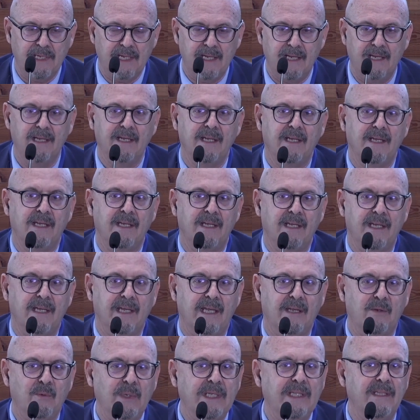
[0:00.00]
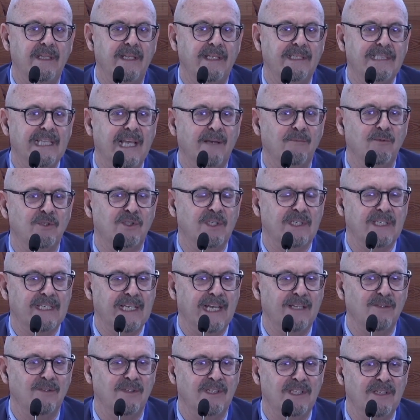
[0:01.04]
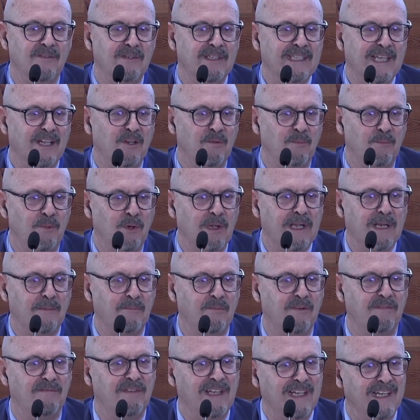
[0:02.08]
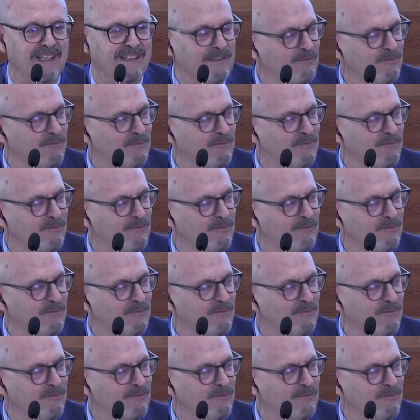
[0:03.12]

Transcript: opportunity for us uh, since uh,